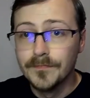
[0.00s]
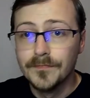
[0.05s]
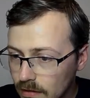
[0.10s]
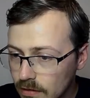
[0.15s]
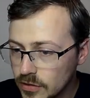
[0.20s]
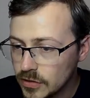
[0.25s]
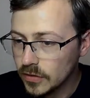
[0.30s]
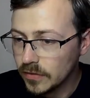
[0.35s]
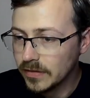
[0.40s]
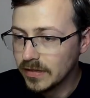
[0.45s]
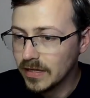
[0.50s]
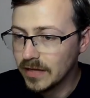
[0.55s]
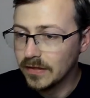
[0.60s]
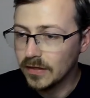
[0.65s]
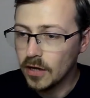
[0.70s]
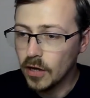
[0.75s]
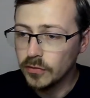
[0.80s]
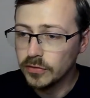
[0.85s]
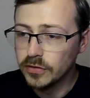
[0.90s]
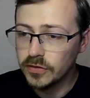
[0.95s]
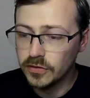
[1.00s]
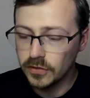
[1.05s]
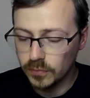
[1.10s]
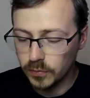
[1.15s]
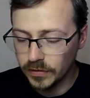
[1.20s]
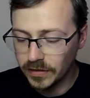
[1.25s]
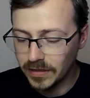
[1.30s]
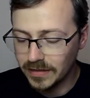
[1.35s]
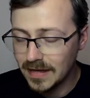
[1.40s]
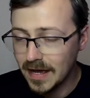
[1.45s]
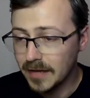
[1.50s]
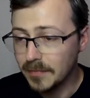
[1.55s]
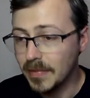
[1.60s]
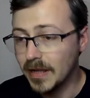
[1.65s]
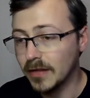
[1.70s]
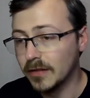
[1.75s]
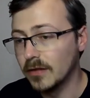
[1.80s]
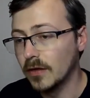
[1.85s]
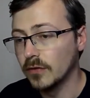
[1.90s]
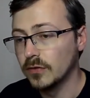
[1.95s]
Sean says Dakota just won the tag
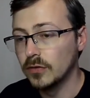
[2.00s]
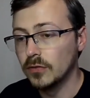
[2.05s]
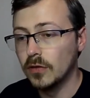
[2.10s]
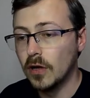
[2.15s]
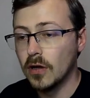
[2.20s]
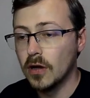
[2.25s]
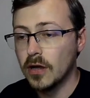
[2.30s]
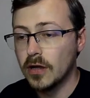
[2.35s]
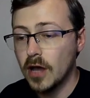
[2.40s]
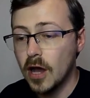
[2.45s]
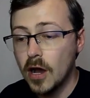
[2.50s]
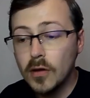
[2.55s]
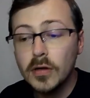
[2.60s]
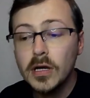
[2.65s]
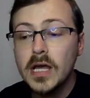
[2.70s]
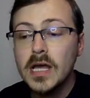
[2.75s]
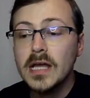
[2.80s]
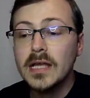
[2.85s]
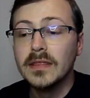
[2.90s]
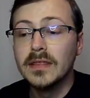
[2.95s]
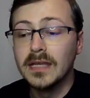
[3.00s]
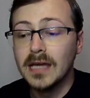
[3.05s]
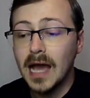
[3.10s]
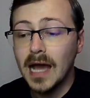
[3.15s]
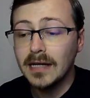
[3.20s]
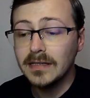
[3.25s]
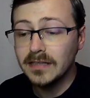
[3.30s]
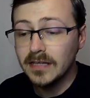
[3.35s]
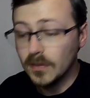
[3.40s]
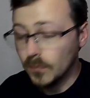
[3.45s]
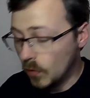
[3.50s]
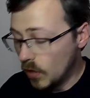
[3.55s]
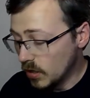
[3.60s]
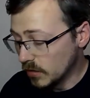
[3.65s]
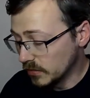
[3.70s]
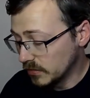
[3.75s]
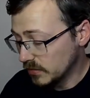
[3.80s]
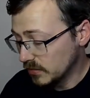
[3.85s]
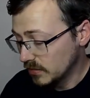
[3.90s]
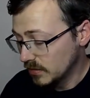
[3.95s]
belts not too long ago. The idea
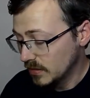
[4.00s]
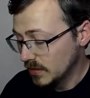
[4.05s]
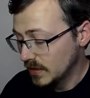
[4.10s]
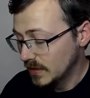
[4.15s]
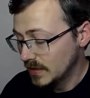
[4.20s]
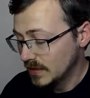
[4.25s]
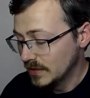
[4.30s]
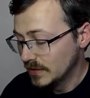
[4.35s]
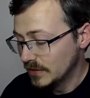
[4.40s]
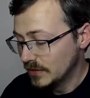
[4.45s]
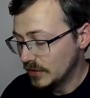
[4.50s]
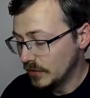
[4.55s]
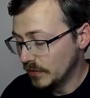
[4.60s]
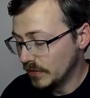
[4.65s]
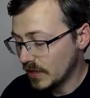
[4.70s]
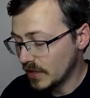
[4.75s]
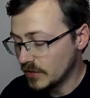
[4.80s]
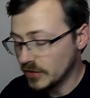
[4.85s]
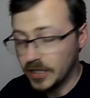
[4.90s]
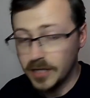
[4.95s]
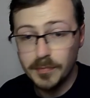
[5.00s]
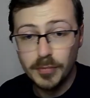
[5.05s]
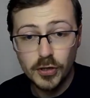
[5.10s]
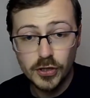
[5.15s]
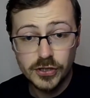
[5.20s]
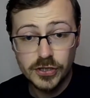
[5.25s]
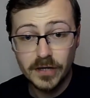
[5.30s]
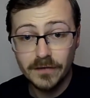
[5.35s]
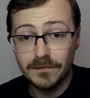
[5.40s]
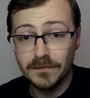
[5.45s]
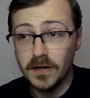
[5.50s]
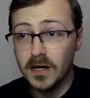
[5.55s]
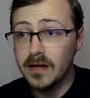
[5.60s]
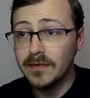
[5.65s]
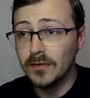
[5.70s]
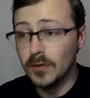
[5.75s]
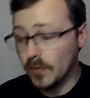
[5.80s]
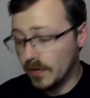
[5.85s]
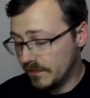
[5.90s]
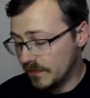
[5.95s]
was to essentially push her
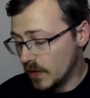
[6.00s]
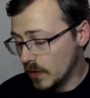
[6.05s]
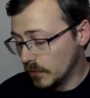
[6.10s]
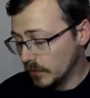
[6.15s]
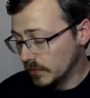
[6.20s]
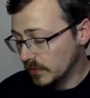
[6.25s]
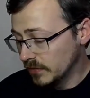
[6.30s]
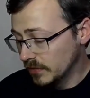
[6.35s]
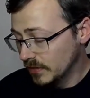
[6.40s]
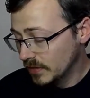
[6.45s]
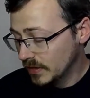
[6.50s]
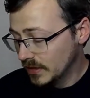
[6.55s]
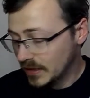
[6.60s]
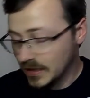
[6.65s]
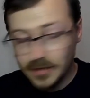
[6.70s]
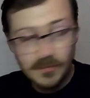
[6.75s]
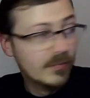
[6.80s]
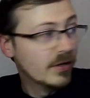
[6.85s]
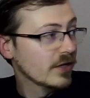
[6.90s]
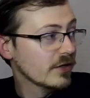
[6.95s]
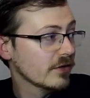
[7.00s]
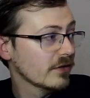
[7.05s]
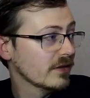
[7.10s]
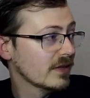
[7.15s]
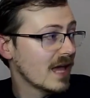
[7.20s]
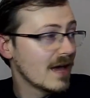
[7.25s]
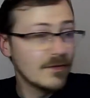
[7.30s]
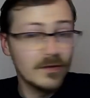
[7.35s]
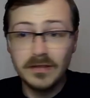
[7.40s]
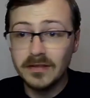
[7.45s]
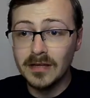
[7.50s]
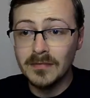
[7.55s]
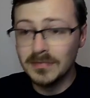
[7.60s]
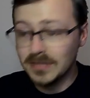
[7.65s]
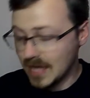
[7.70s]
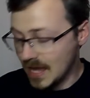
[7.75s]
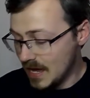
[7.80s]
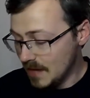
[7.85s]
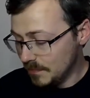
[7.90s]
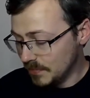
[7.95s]
further with those, but it just never seemed to
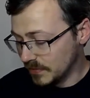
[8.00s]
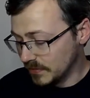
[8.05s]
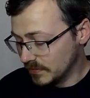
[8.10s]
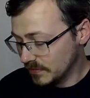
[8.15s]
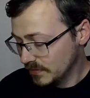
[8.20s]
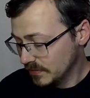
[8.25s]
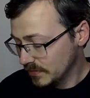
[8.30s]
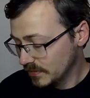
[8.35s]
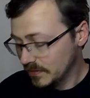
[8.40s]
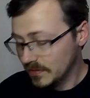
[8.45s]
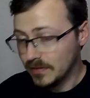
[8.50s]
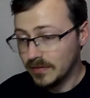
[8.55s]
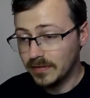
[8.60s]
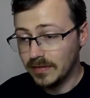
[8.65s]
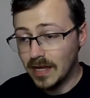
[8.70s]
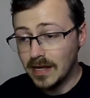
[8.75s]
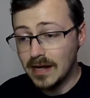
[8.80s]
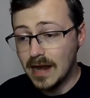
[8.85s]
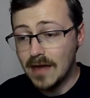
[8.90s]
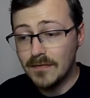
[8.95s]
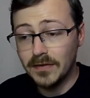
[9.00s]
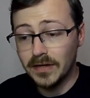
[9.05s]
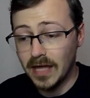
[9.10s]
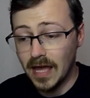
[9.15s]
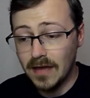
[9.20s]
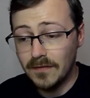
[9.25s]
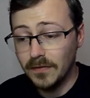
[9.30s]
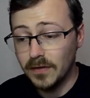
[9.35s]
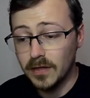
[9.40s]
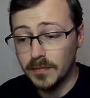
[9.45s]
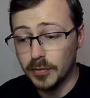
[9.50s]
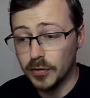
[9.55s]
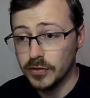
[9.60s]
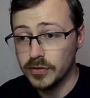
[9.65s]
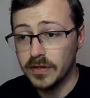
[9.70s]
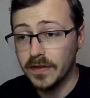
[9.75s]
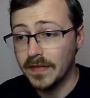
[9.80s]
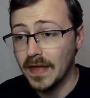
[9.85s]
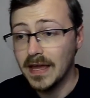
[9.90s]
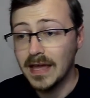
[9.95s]
happen. They never gave her the push
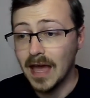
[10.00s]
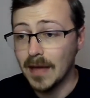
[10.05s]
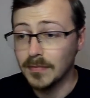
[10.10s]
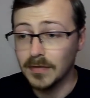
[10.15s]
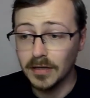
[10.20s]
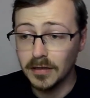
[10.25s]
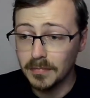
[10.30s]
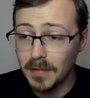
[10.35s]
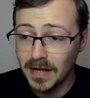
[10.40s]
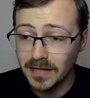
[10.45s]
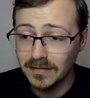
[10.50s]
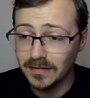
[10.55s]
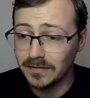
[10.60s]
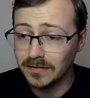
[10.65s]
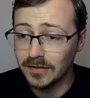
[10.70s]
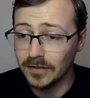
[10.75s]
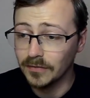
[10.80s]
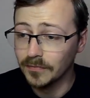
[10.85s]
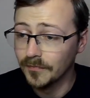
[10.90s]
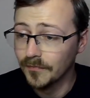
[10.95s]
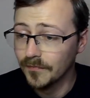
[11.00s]
that they kept expecting to.